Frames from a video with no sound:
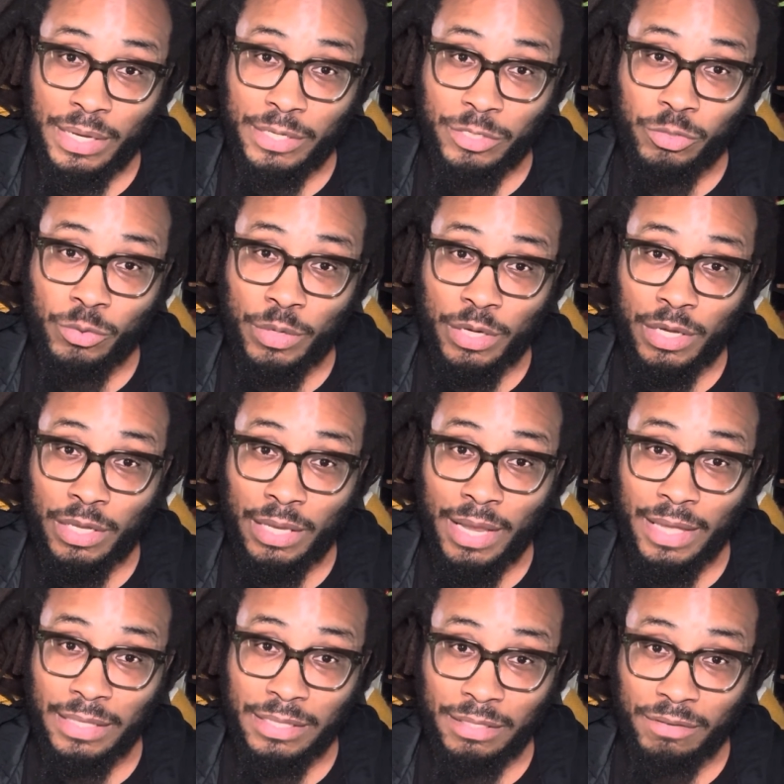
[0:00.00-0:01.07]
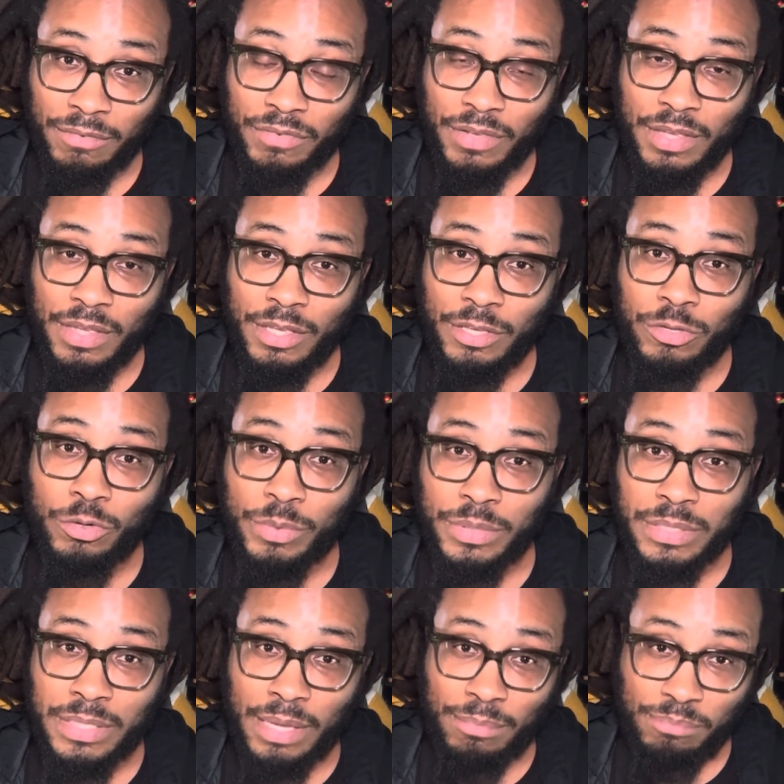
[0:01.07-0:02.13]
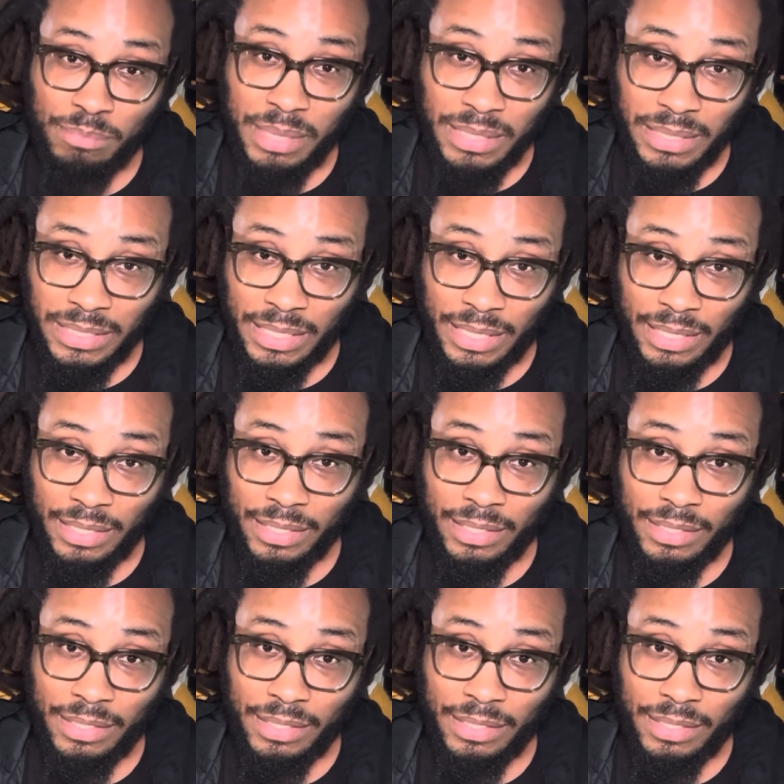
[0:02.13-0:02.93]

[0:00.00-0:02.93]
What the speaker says: into a collective, you would say miti,